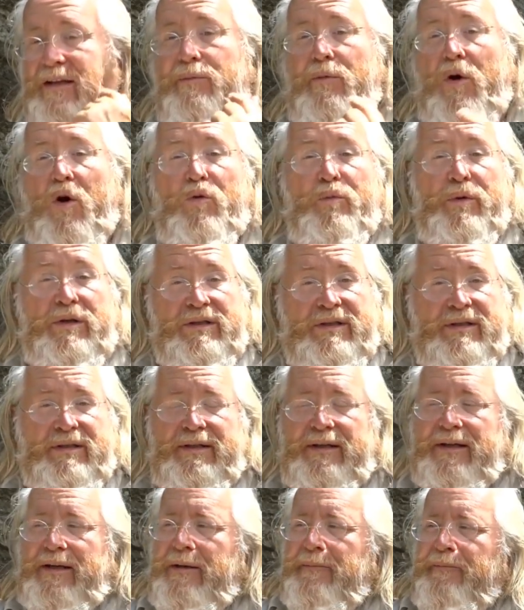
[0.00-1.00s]
moment.
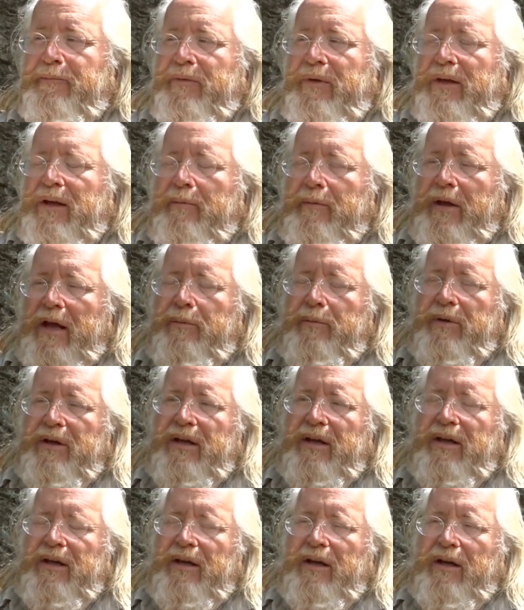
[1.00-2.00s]

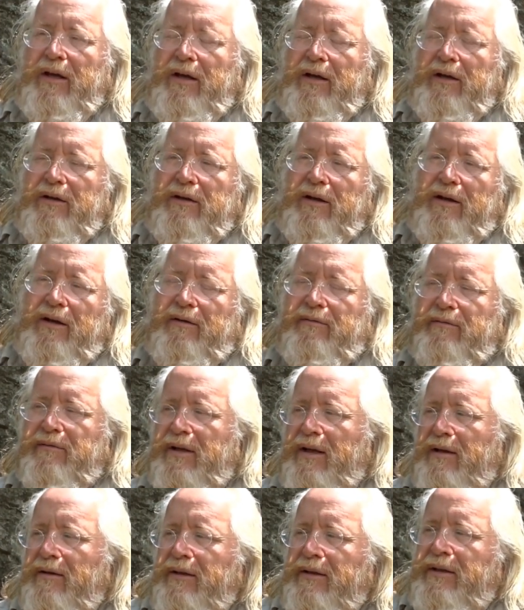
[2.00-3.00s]
Maybe
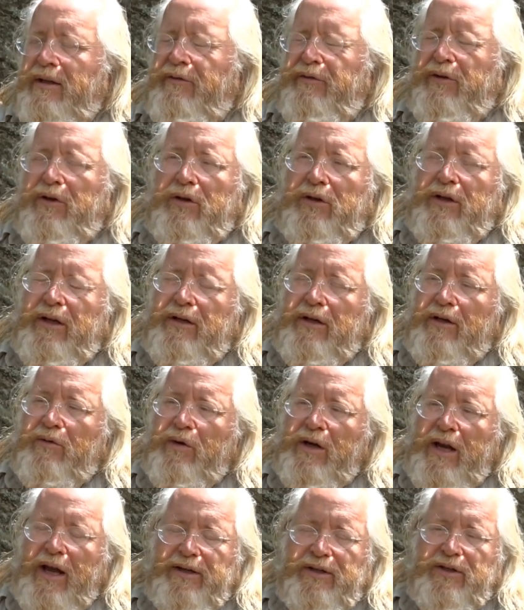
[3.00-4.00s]
difficult in a
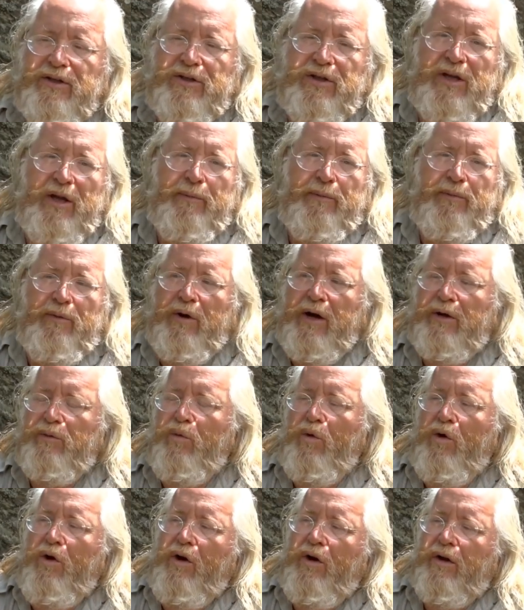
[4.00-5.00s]
relationship or at
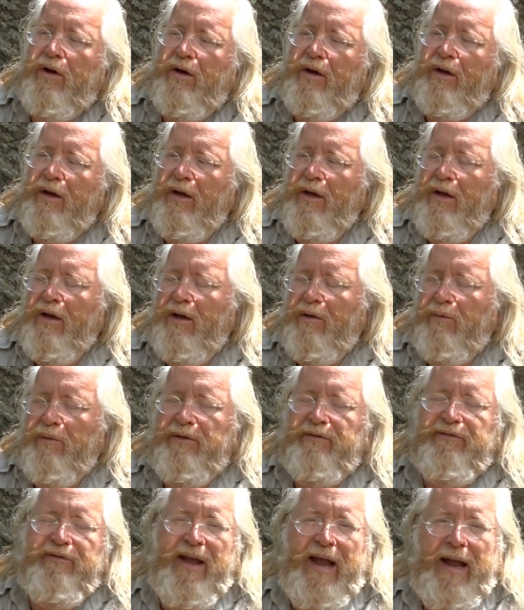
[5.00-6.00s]
work, with
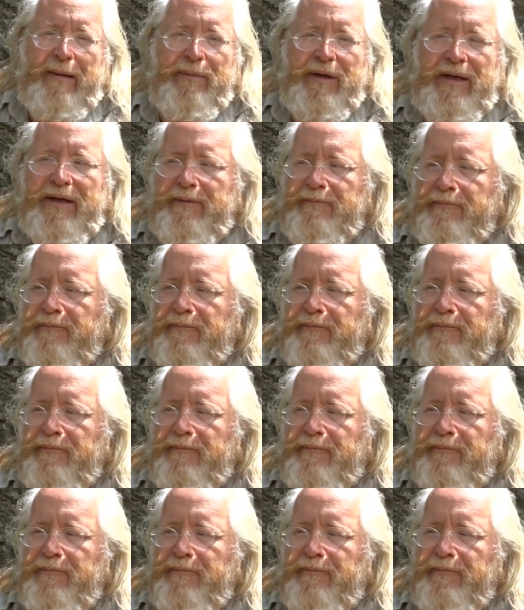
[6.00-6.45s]
family.